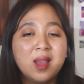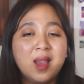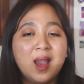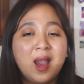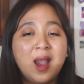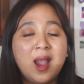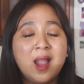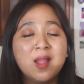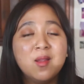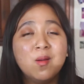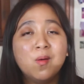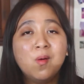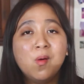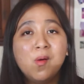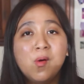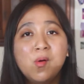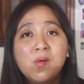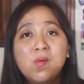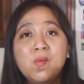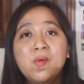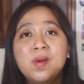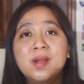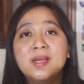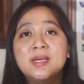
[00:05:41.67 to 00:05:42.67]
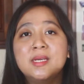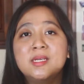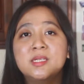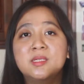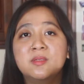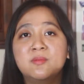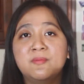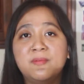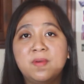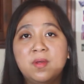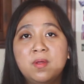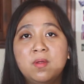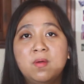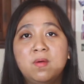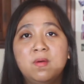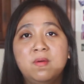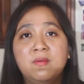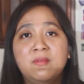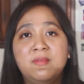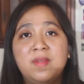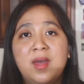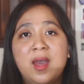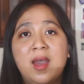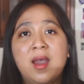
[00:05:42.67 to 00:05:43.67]
I always
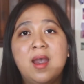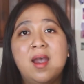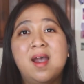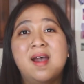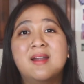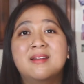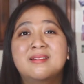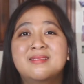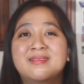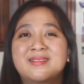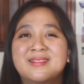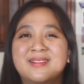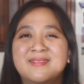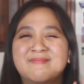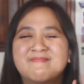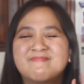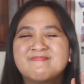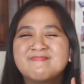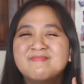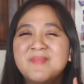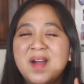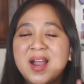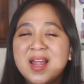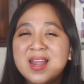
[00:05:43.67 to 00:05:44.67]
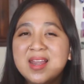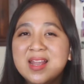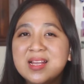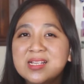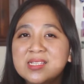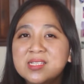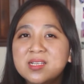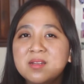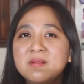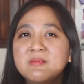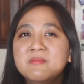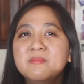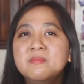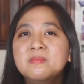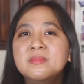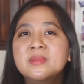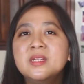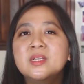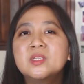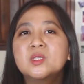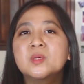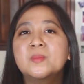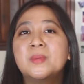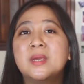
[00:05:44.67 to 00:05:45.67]
feel that my lesson
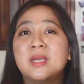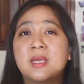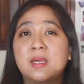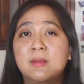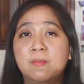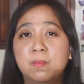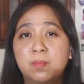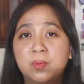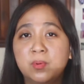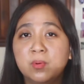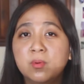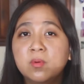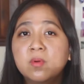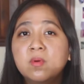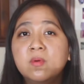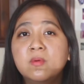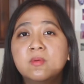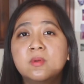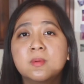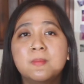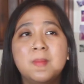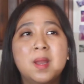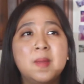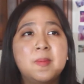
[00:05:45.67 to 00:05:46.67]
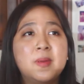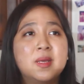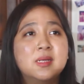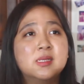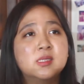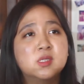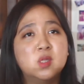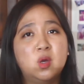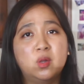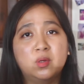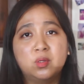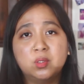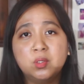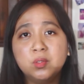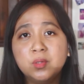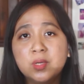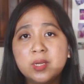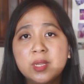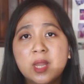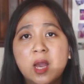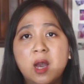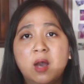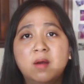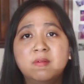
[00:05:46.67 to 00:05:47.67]
need to be improved. Maybe it's not good
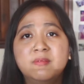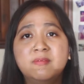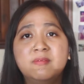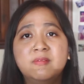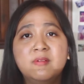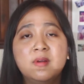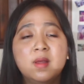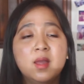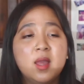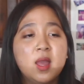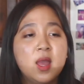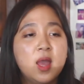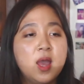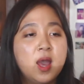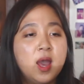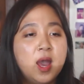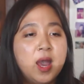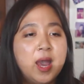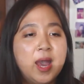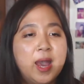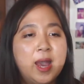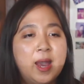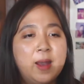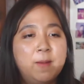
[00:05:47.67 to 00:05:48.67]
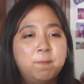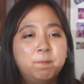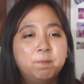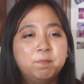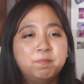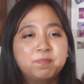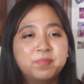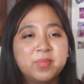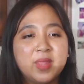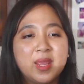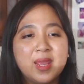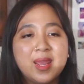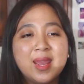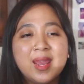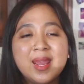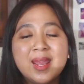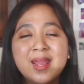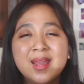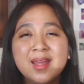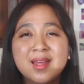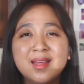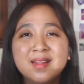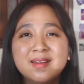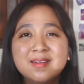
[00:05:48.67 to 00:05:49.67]
enough,
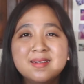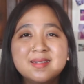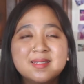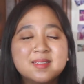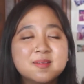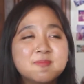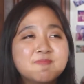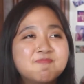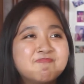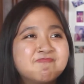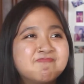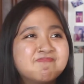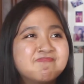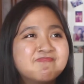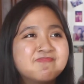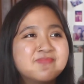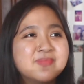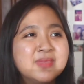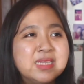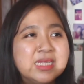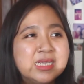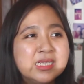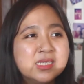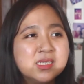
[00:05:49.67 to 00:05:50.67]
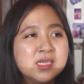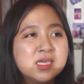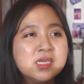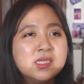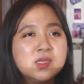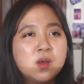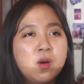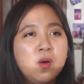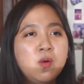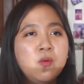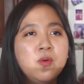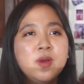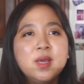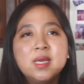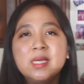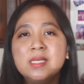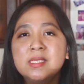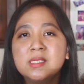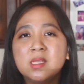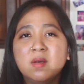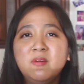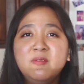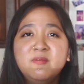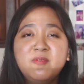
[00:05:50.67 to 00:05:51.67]
and it's
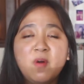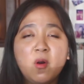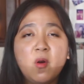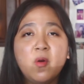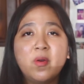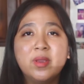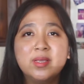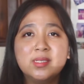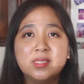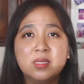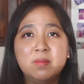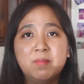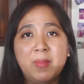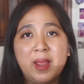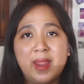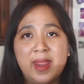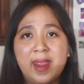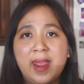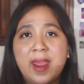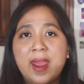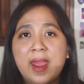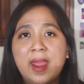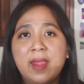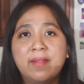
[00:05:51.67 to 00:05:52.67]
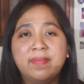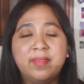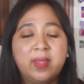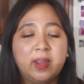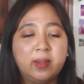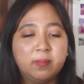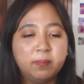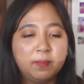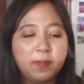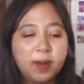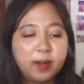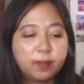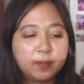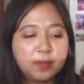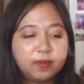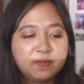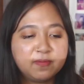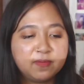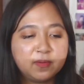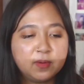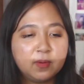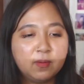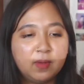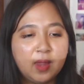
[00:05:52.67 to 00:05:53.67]
always a voice in my head that make me
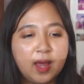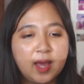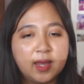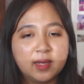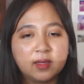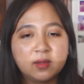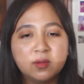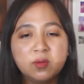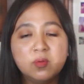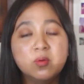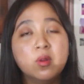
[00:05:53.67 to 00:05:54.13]
feel like,